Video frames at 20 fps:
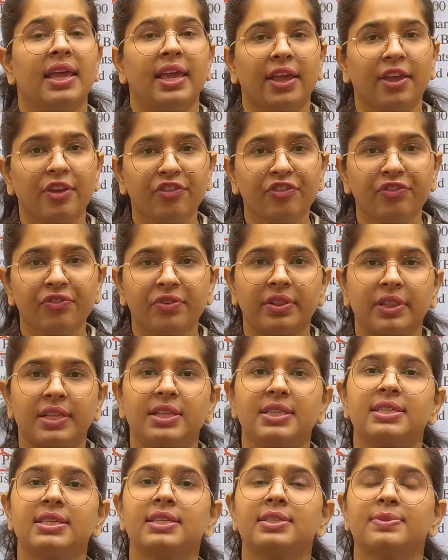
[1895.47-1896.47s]
If
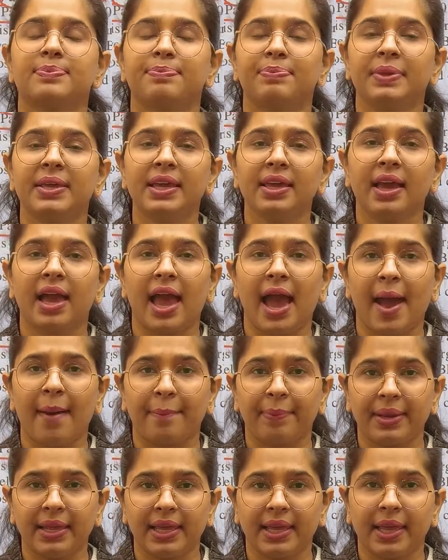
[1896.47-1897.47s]
this is be
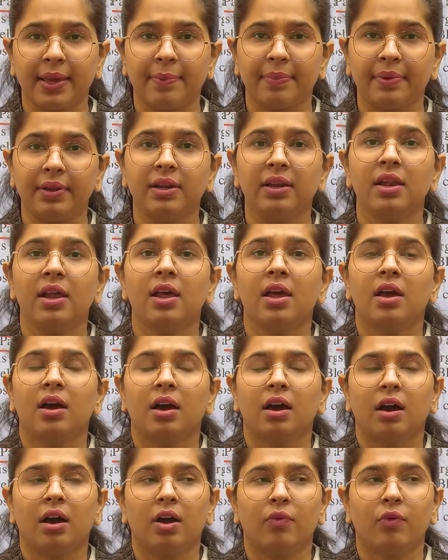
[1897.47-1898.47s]
applicable,
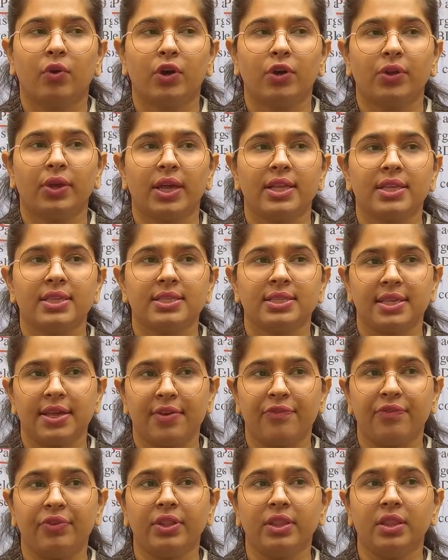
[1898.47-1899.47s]
what you can
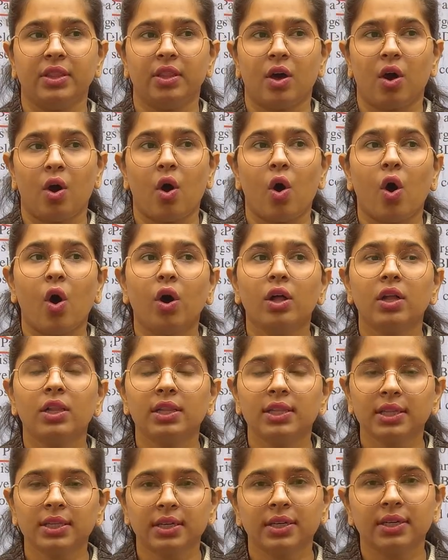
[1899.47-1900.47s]
say, with
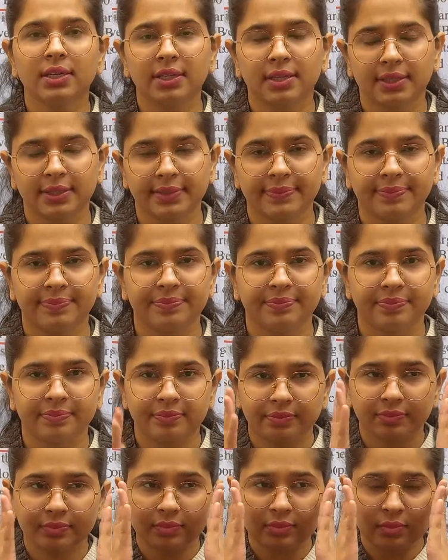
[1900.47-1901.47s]
all the
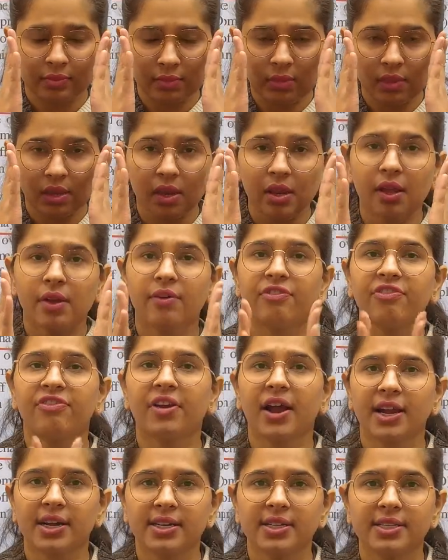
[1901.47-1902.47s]

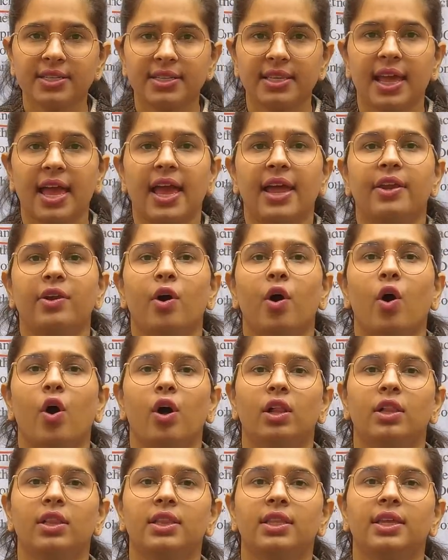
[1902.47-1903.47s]
funds and
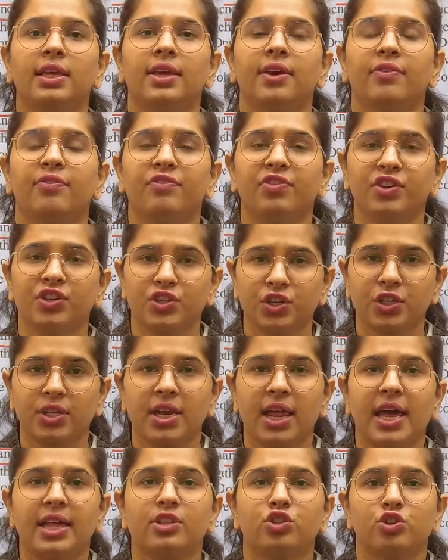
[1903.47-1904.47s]
all the
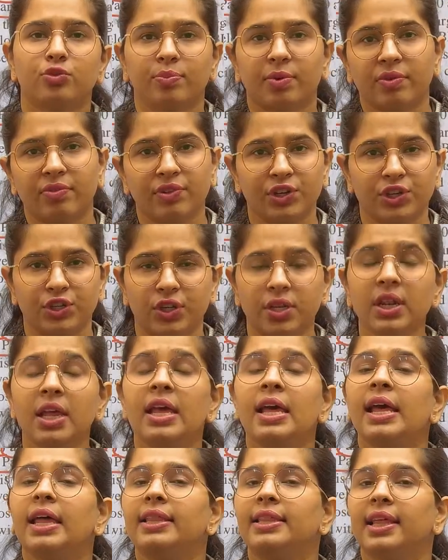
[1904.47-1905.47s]
vision and supervision,
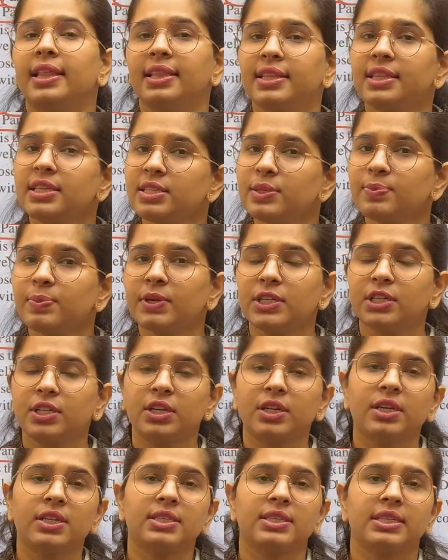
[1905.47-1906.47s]
then this
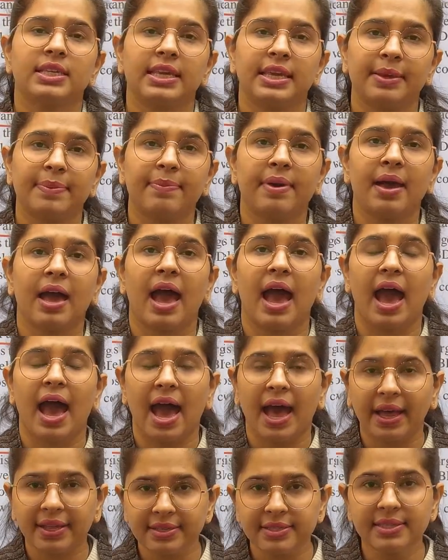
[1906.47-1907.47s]
particular scheme
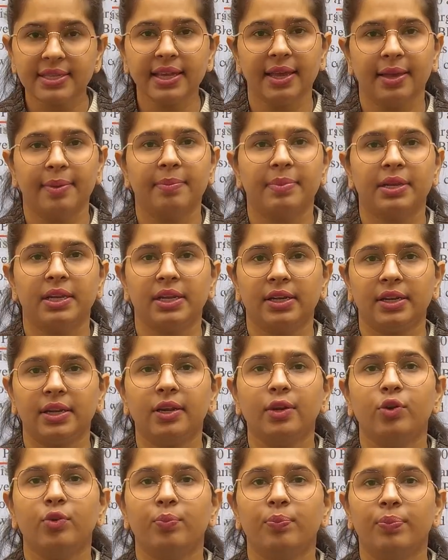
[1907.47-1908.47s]
has the
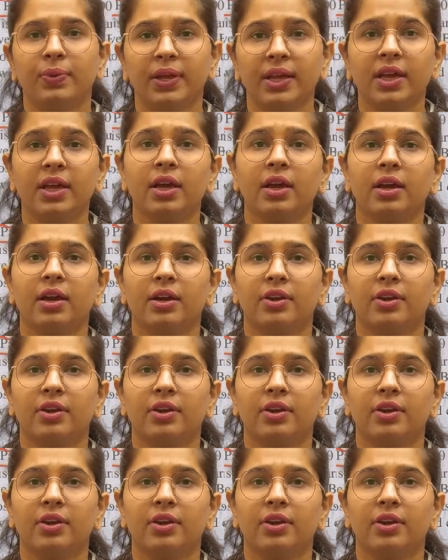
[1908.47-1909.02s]
ability to bring